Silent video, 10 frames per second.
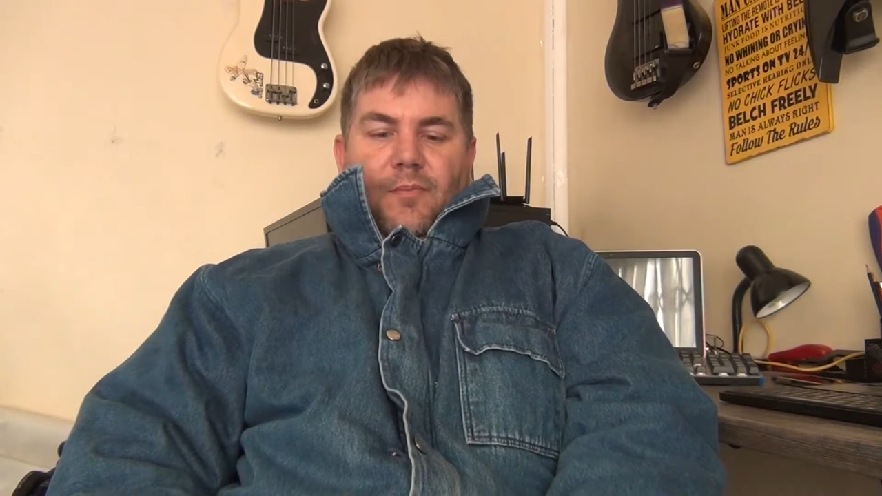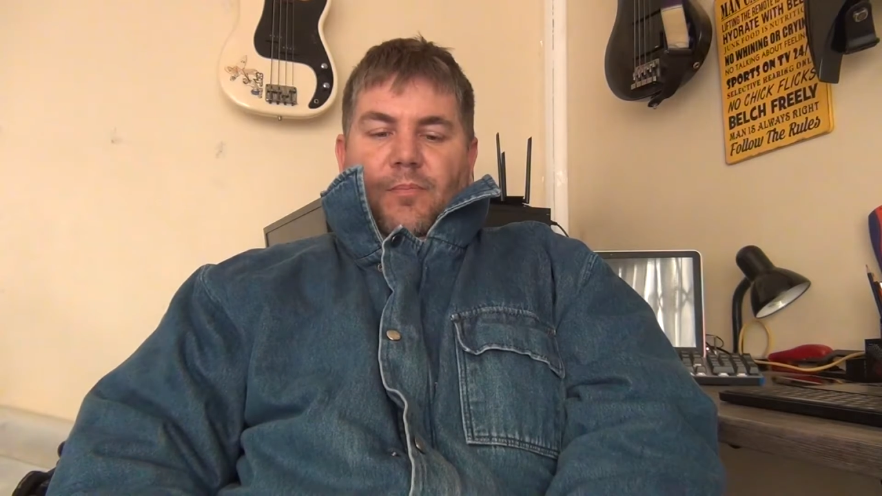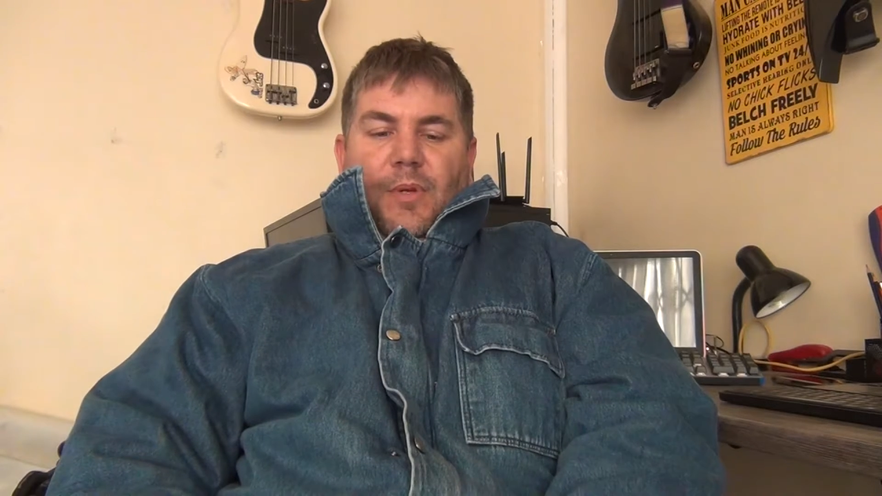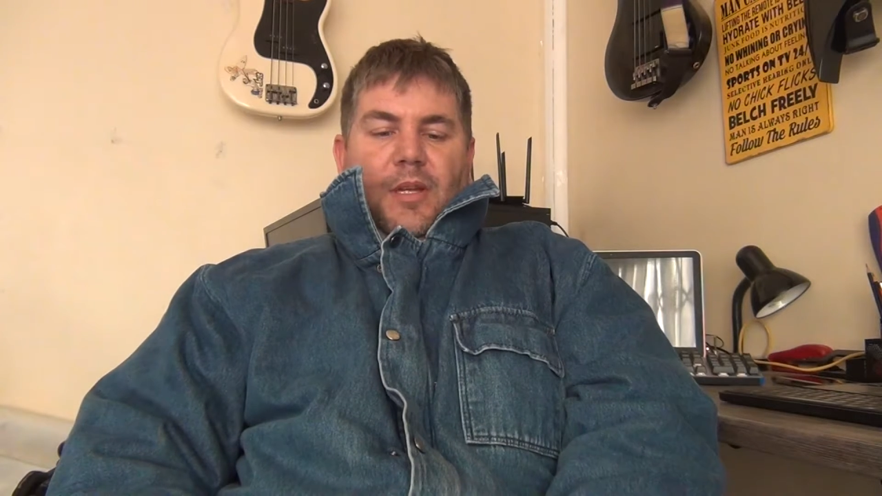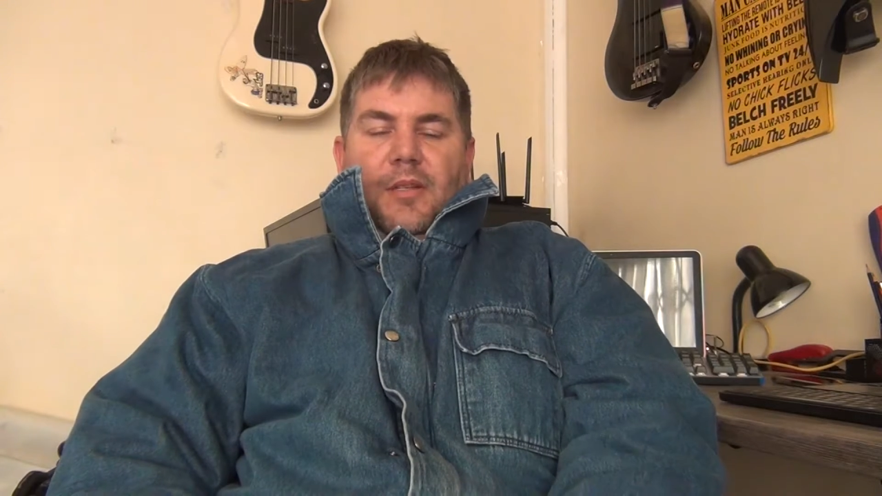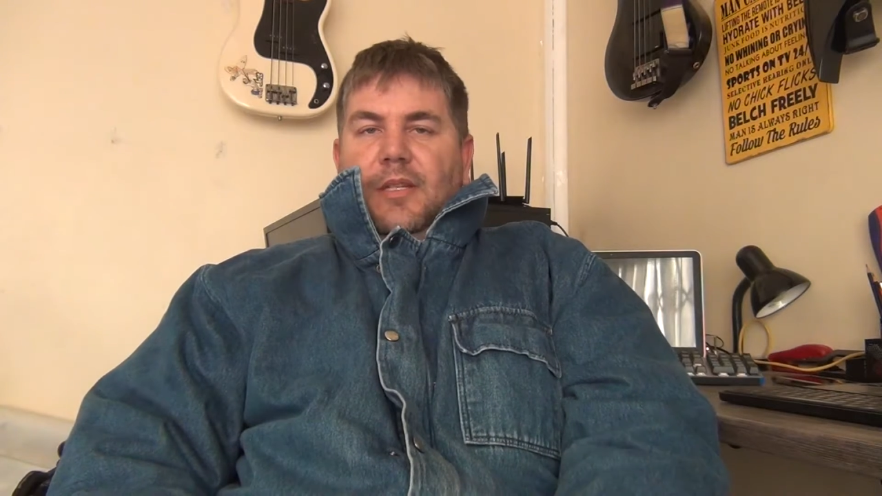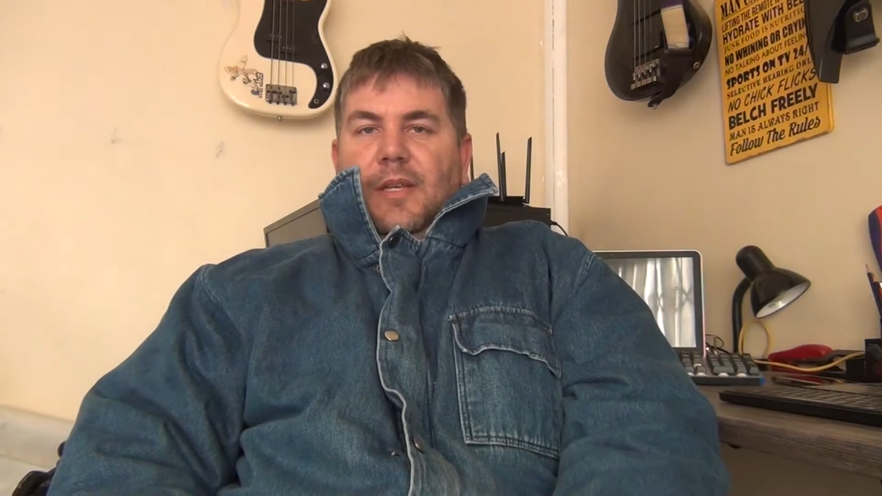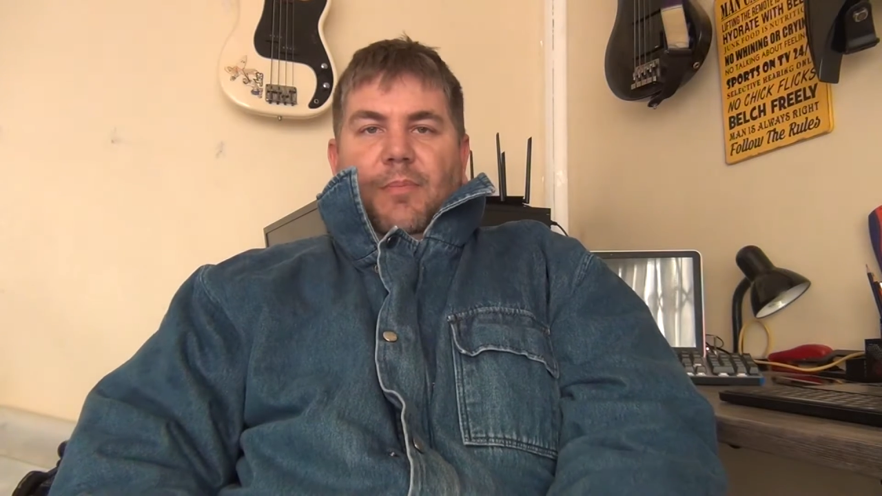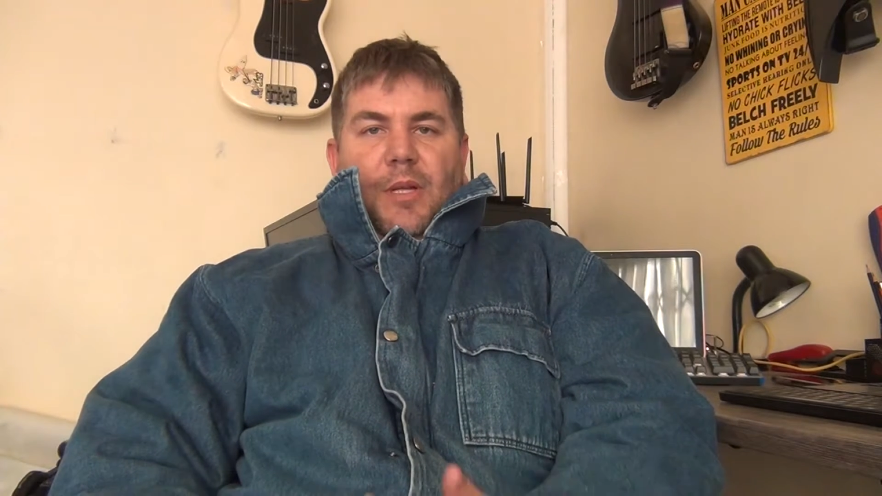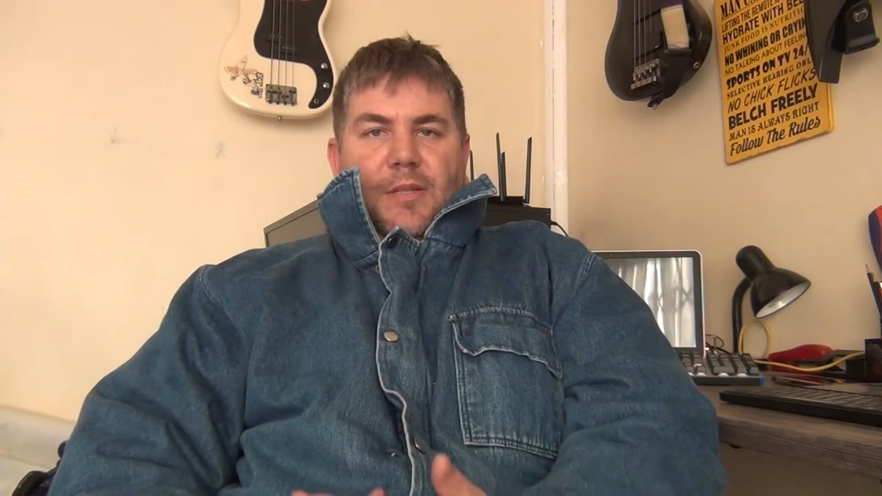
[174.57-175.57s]
be it C++,
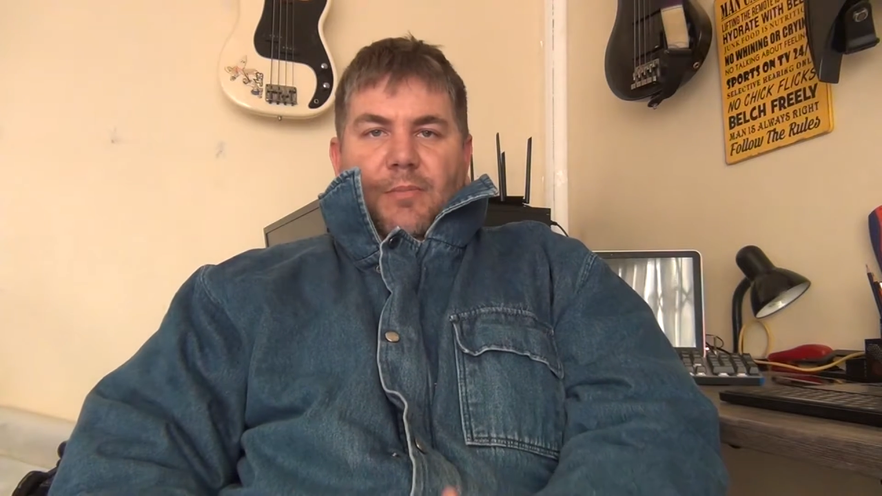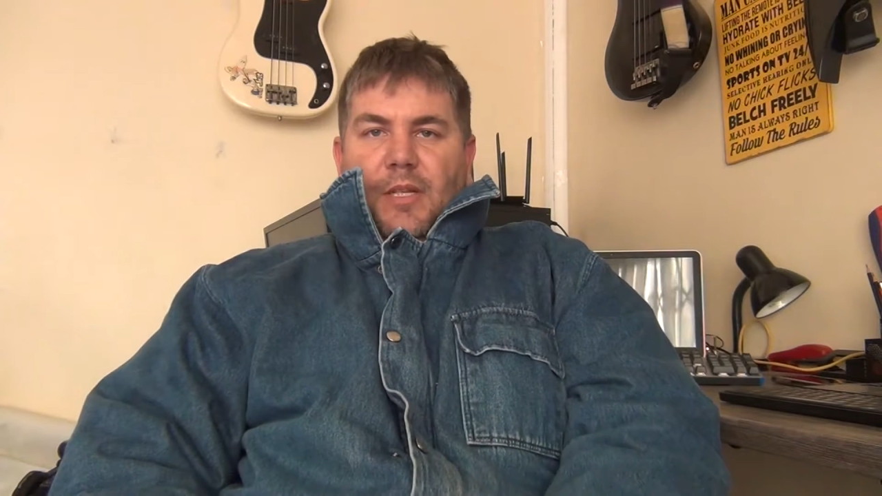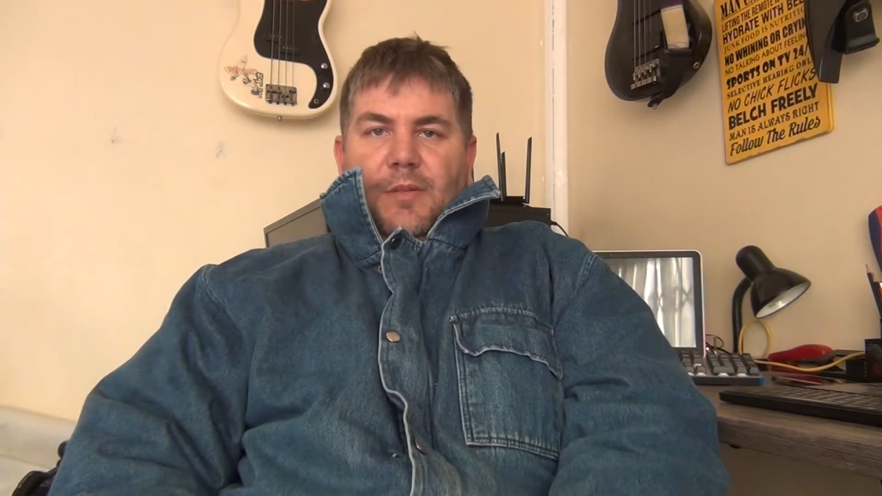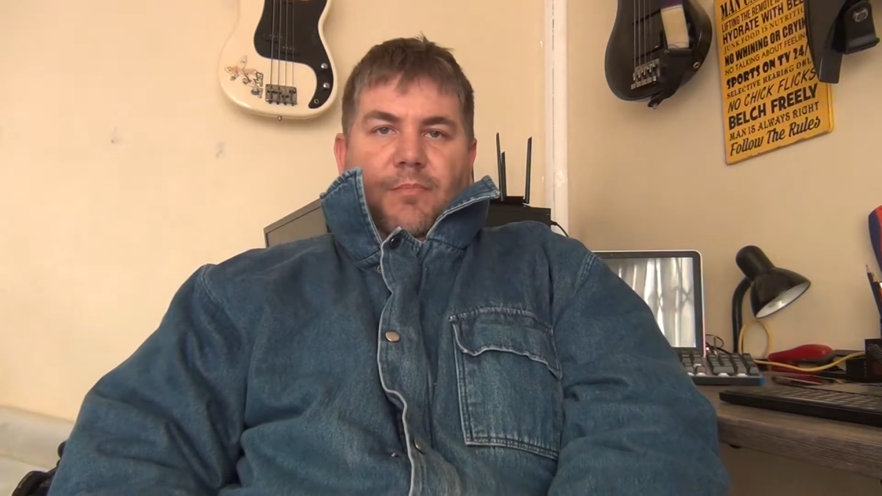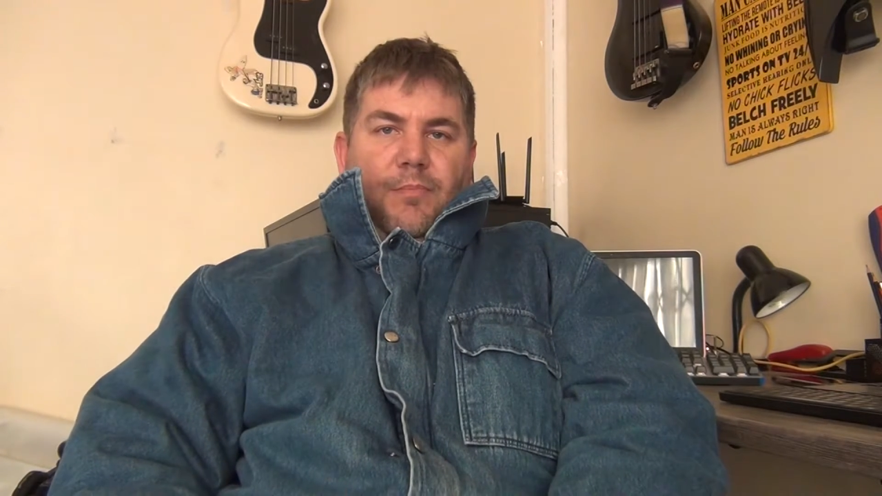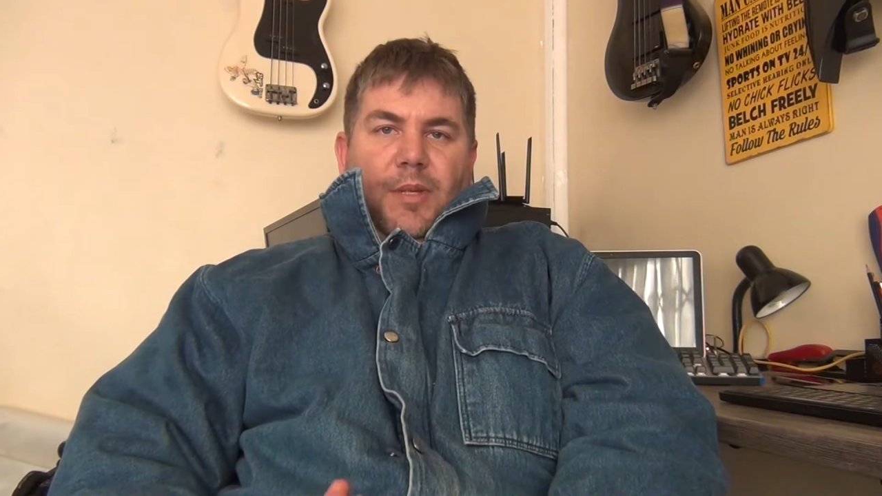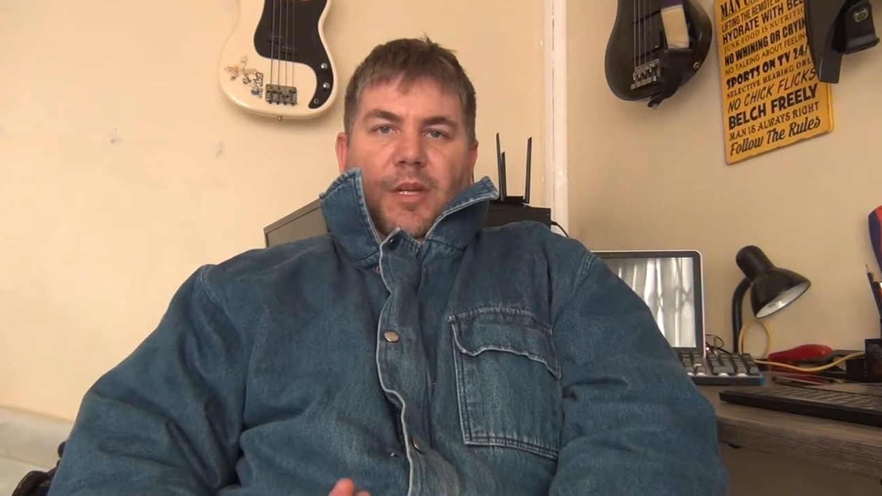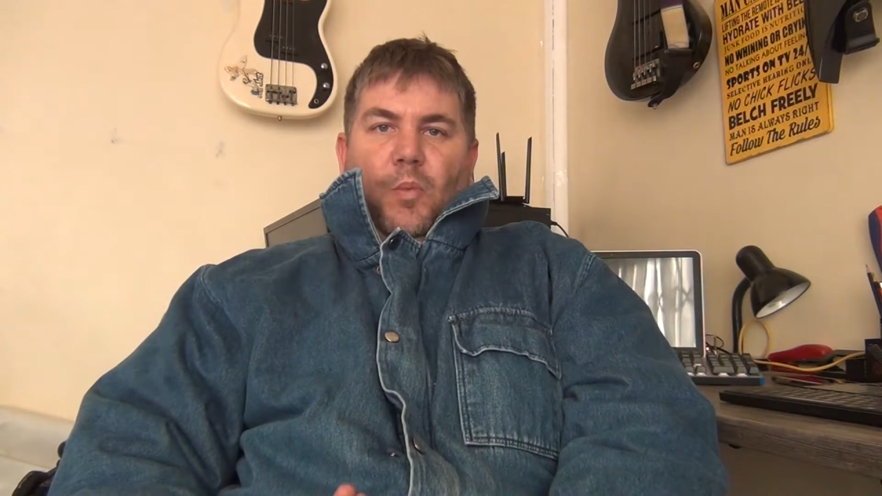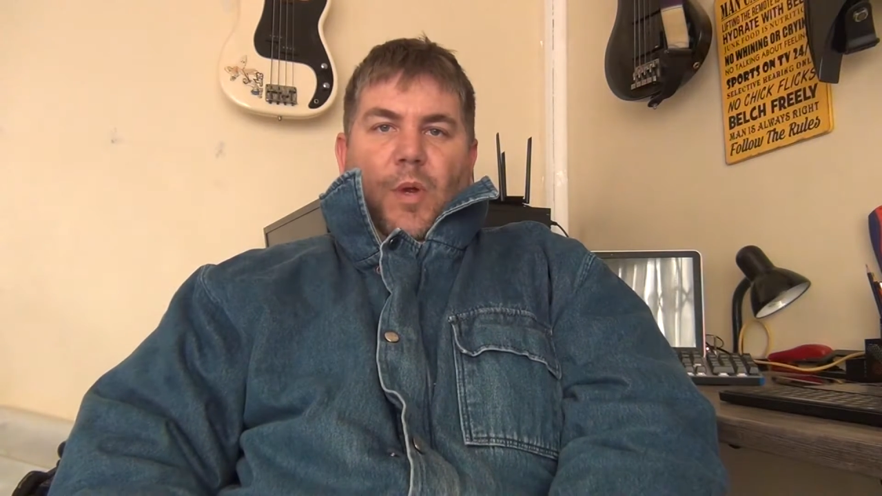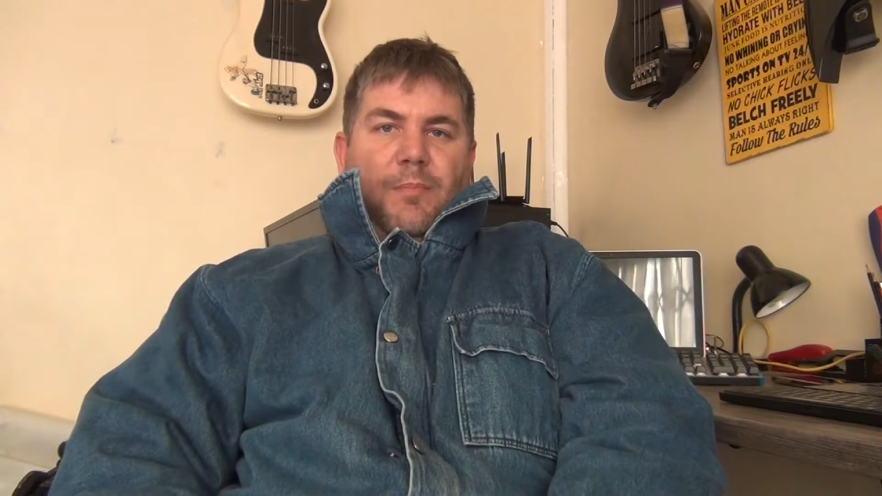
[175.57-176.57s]
be
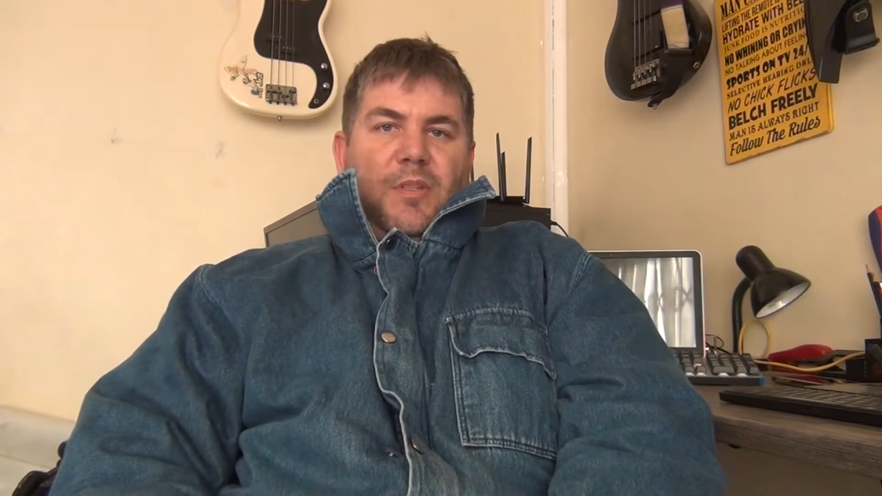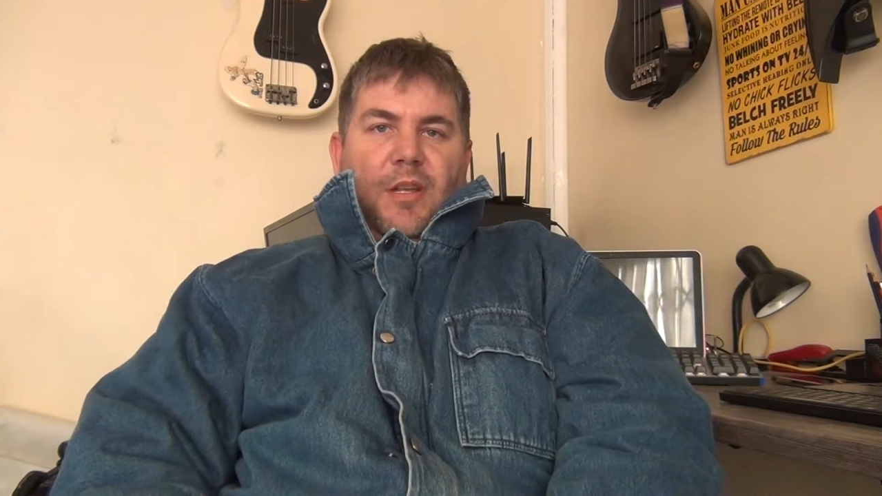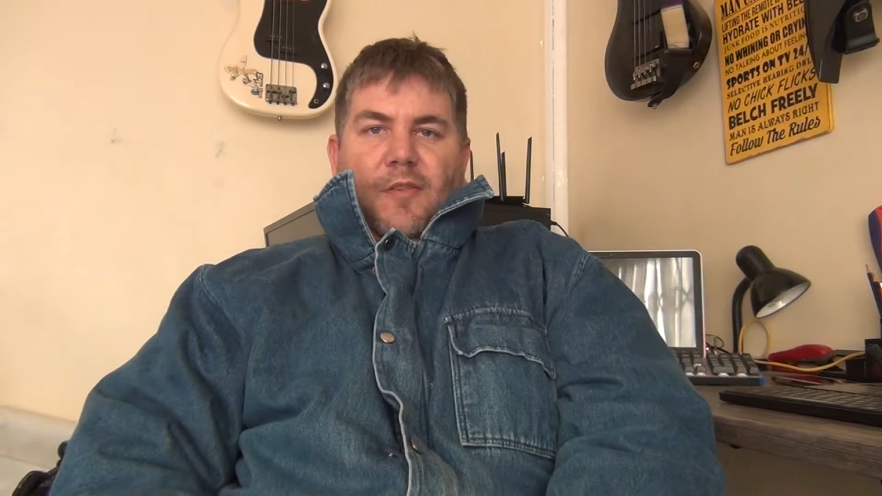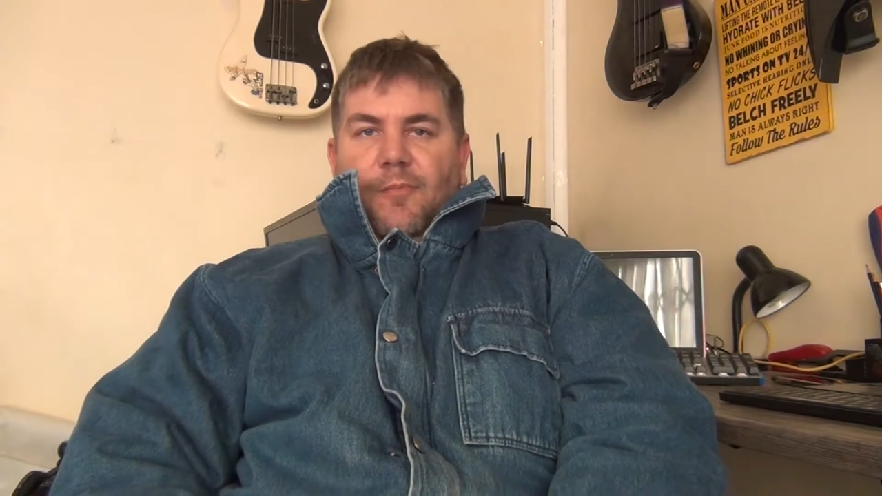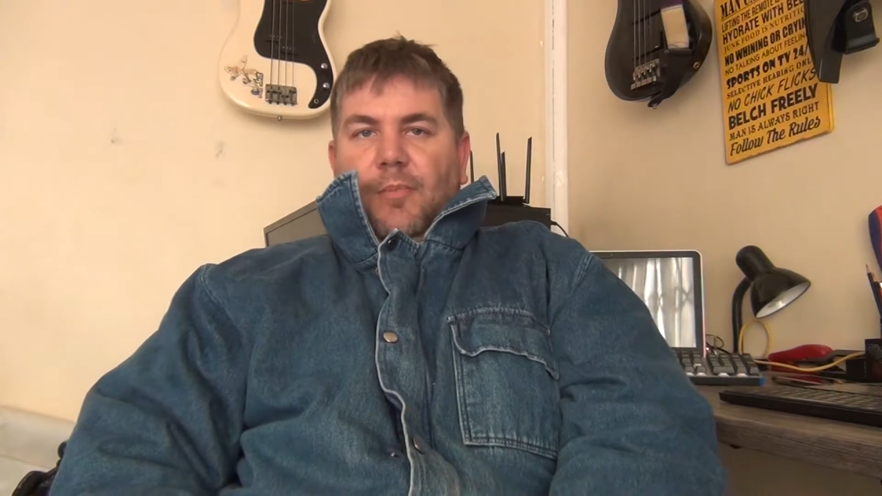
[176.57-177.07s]
it web stuff,